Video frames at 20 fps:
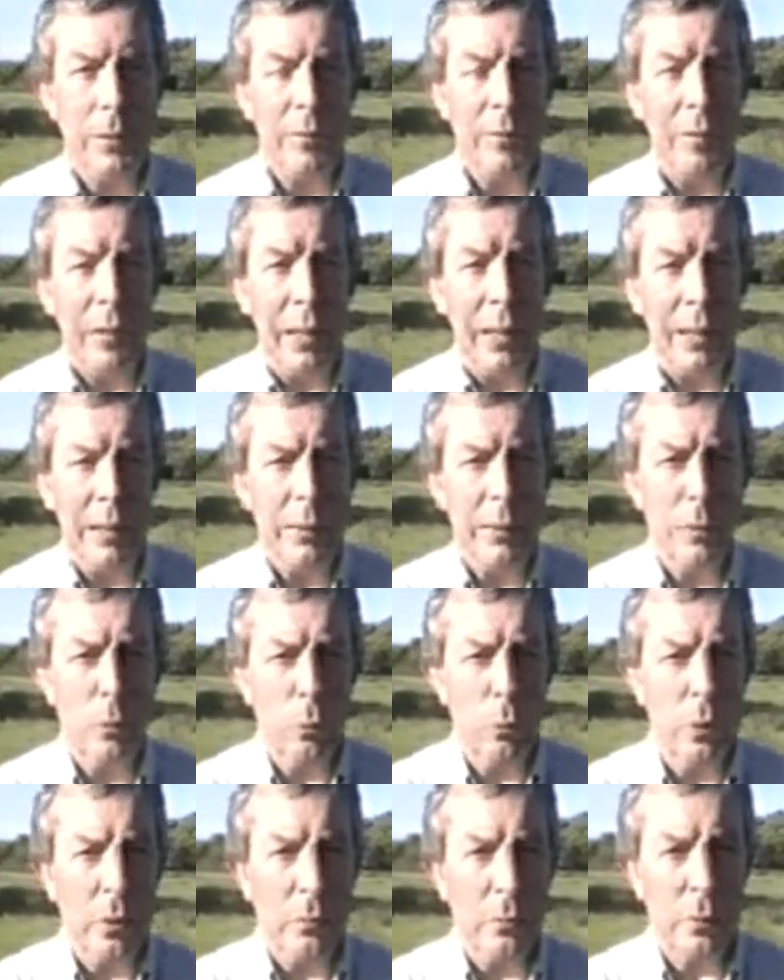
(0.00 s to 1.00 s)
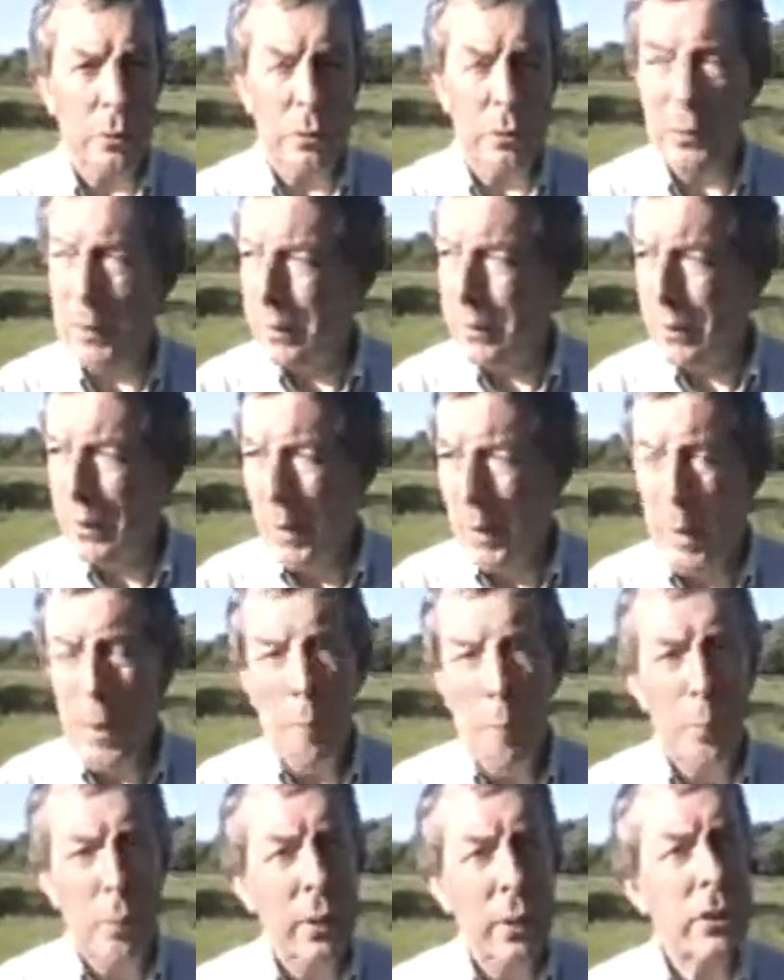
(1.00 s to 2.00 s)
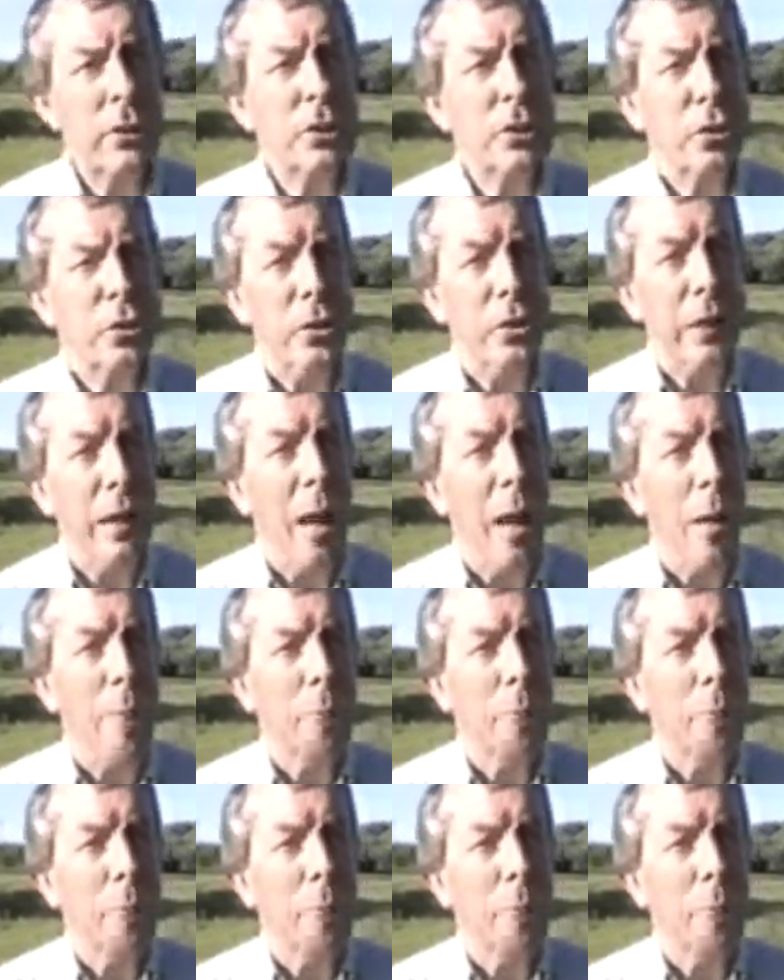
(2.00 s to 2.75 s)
Good evening, Alex, and welcome to a rather blustery